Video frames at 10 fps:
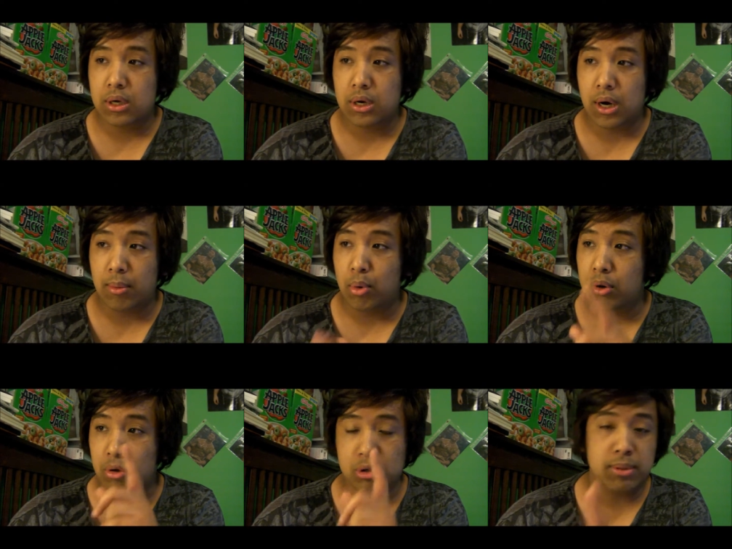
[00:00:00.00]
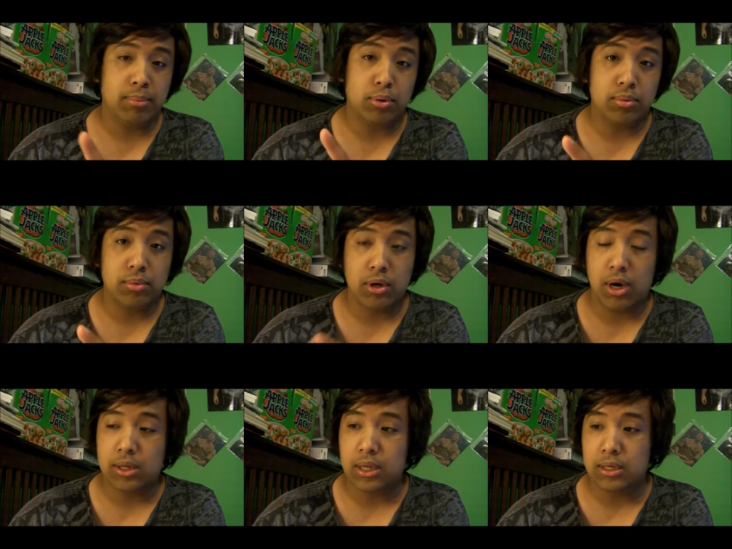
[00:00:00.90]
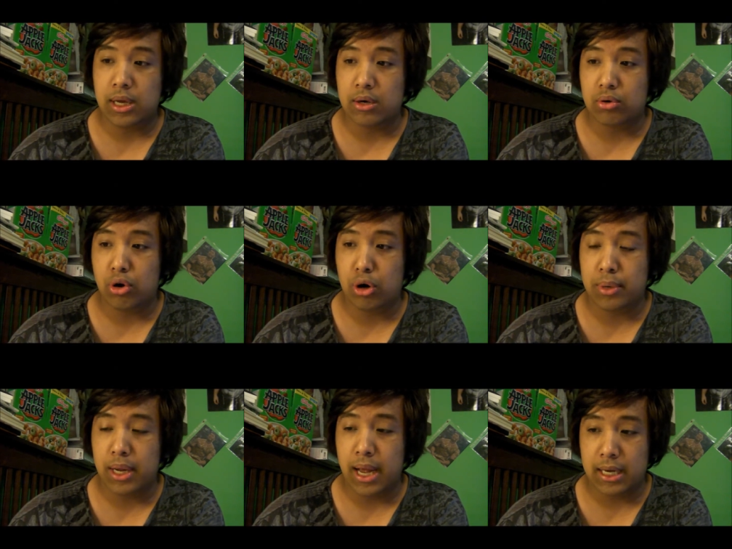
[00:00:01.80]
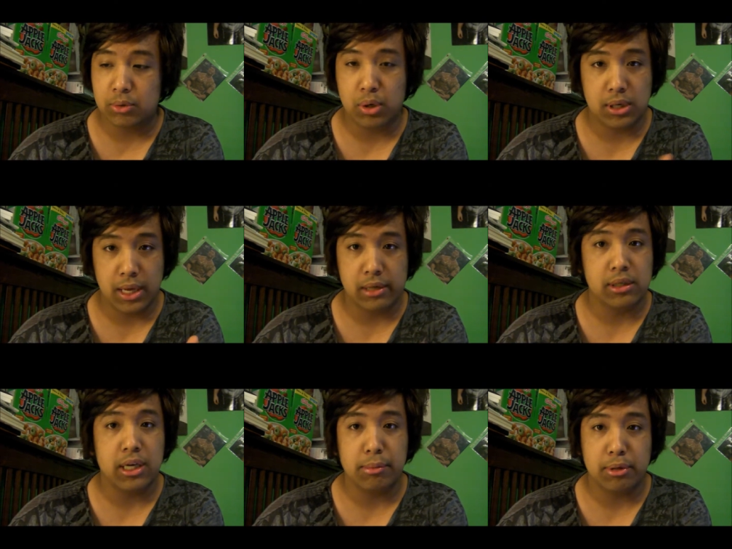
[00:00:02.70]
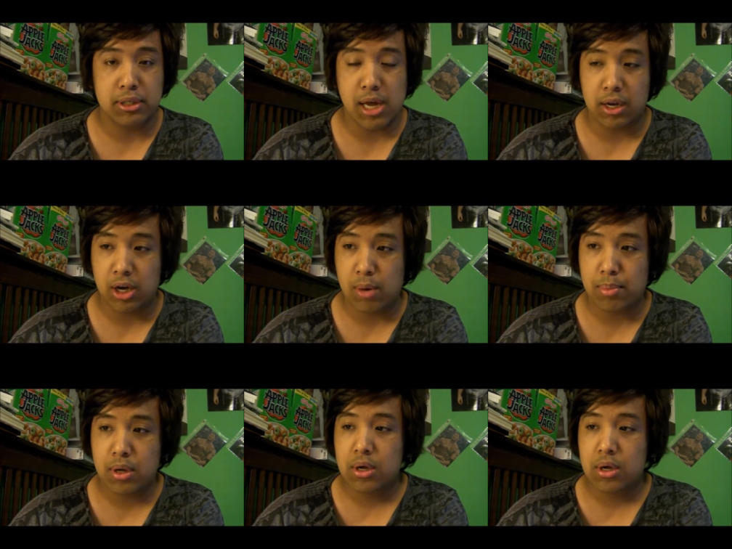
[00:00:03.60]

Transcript: I'm one of those people. You know, I think Daniel Cormier has what it takes to keep it standing up.